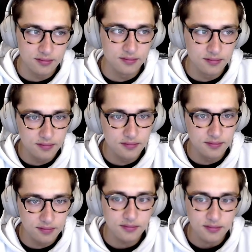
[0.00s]

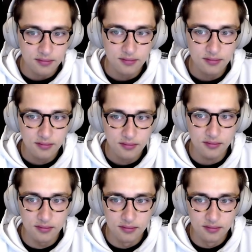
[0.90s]

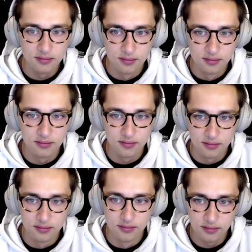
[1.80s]

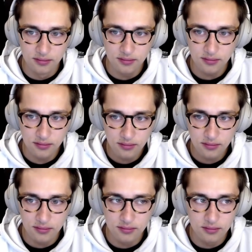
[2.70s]

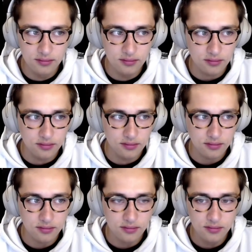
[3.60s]

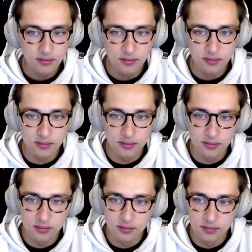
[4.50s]

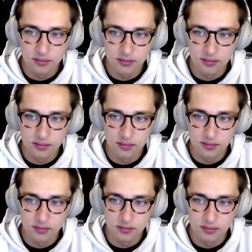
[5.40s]

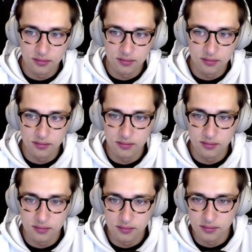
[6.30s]
(silent)